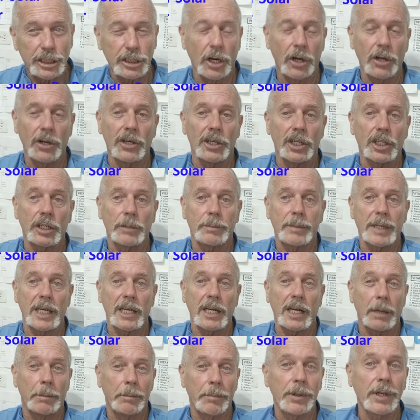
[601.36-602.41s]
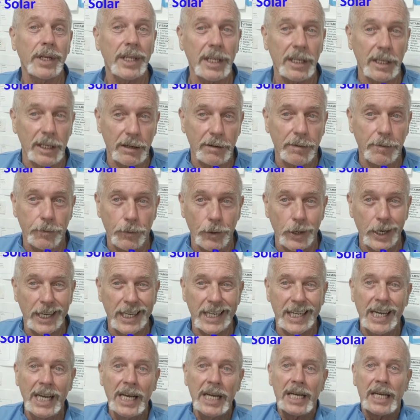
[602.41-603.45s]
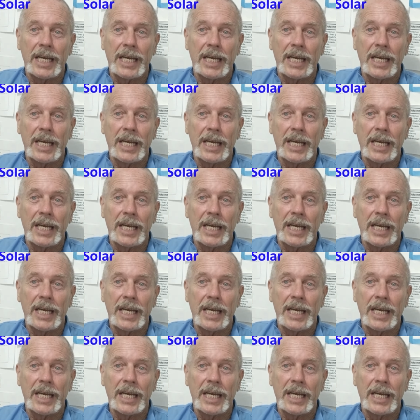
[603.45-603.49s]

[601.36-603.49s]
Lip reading: solar could be completely free